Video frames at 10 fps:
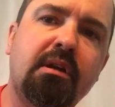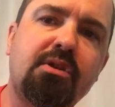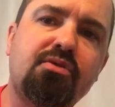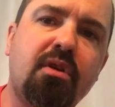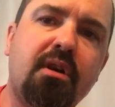
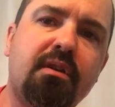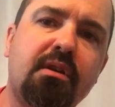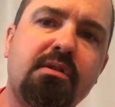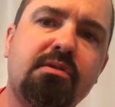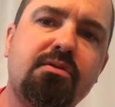and try
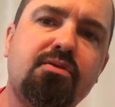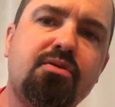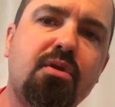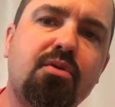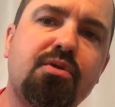this
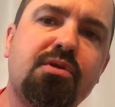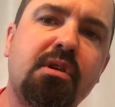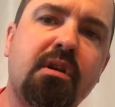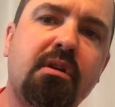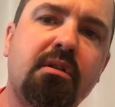
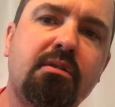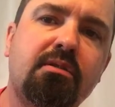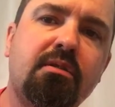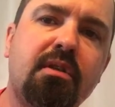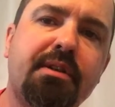Truce
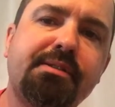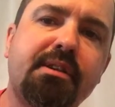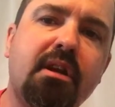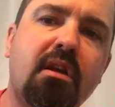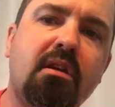
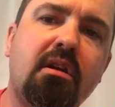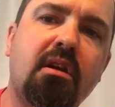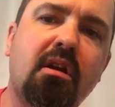2018